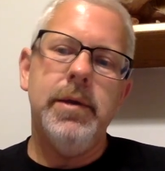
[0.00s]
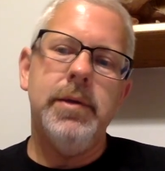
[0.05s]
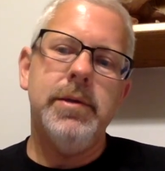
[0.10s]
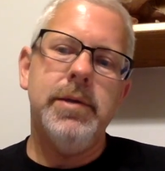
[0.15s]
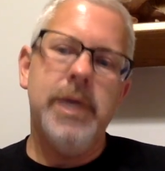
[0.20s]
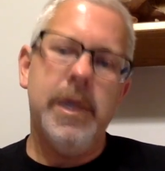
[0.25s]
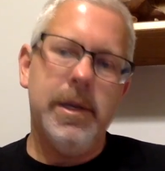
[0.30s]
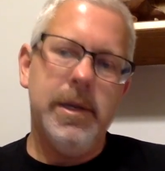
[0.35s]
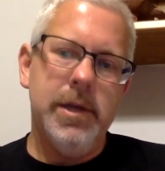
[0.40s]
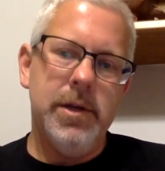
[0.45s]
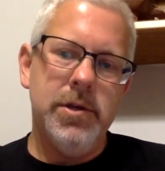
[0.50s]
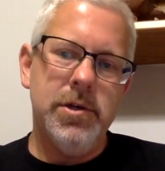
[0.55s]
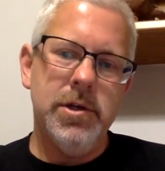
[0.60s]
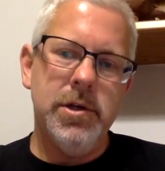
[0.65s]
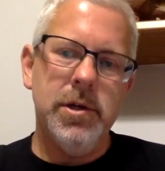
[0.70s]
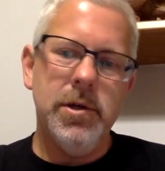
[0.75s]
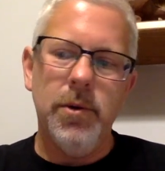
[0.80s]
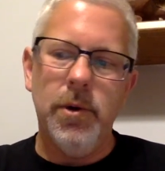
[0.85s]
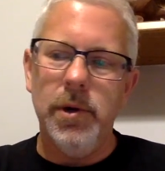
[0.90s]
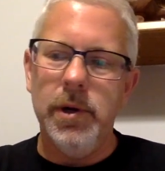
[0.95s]

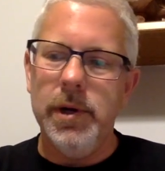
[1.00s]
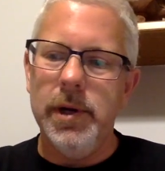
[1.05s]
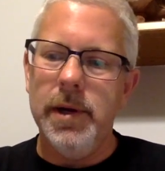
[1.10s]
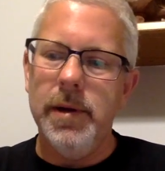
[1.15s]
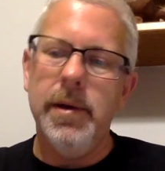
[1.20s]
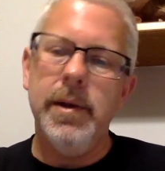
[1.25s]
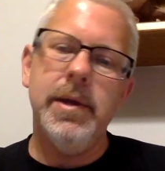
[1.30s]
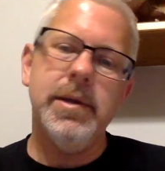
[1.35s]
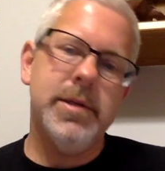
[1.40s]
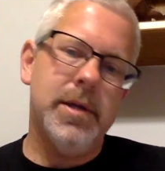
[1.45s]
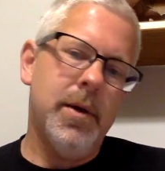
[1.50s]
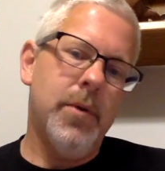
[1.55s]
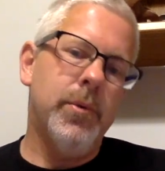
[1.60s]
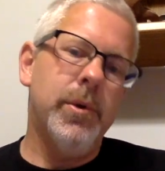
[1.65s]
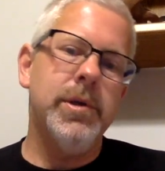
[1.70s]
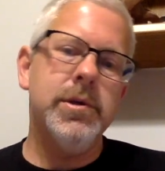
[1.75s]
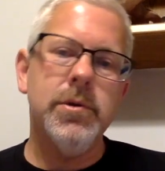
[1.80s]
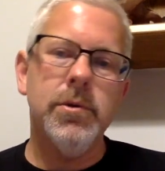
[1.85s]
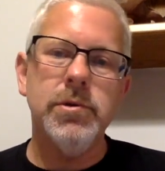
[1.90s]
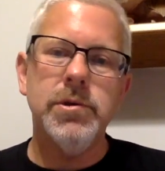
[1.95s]
technician or as a
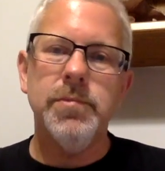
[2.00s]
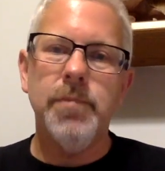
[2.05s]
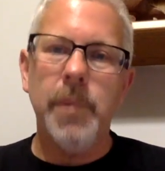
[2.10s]
research